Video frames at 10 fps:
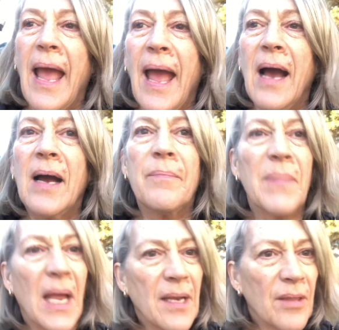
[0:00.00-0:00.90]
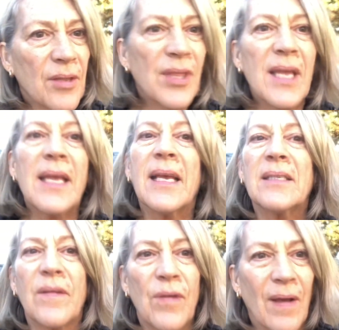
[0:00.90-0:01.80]
Um, another thing is
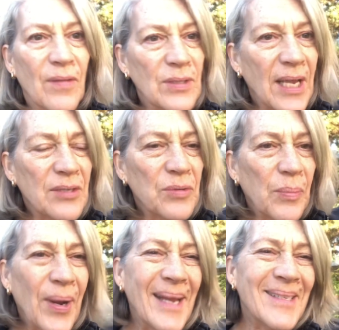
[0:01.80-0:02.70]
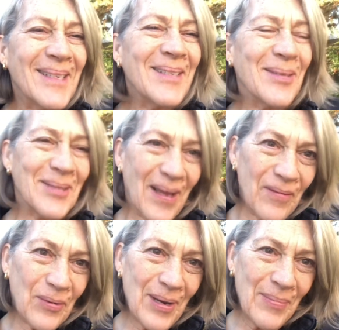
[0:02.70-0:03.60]
if you have those extra branches, those
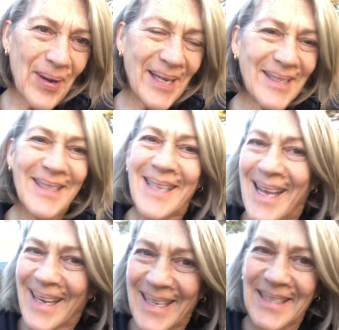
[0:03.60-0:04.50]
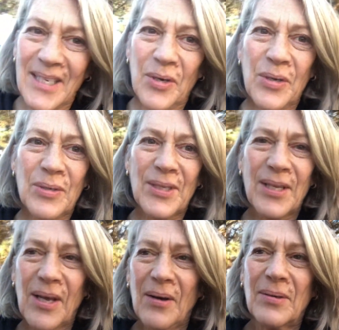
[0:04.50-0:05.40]
evergreen branches, consider using
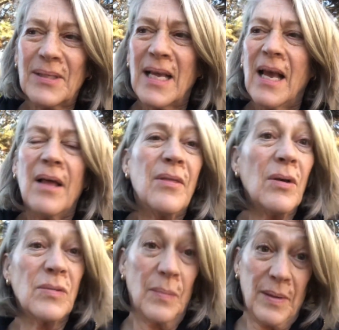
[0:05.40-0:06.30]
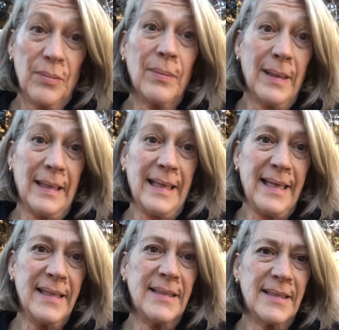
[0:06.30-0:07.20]
those. Those will be really
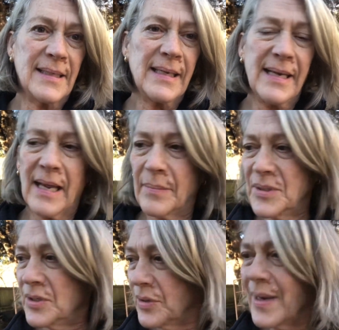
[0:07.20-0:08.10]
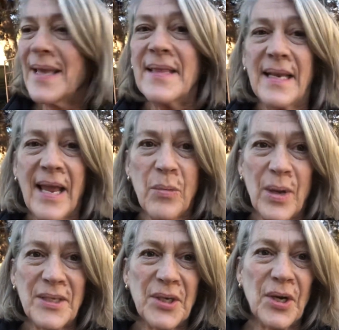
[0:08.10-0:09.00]
easy to clean up too in the late
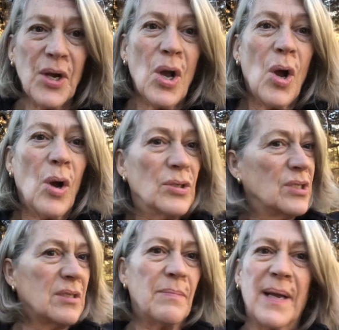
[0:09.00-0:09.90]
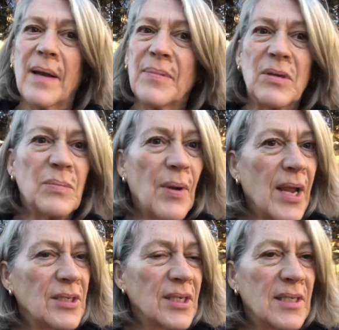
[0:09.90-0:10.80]
winter. Just pick up those
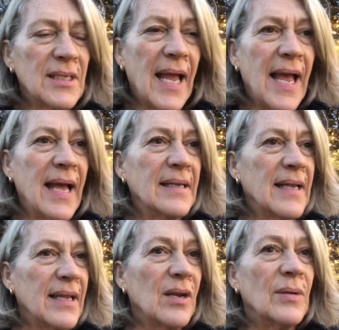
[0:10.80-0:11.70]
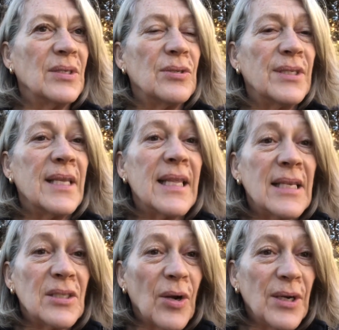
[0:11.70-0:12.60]
branches and, you know, as you see
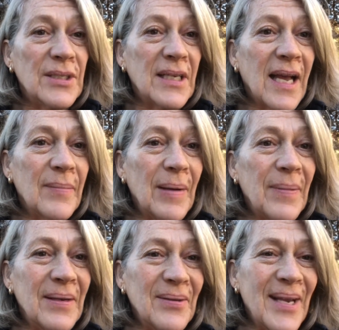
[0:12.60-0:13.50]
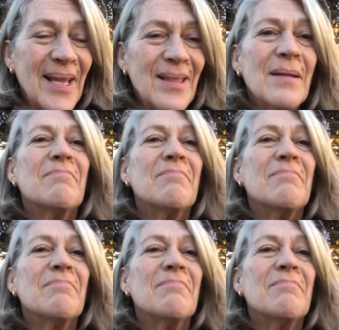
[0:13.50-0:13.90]
things starting to come up underneath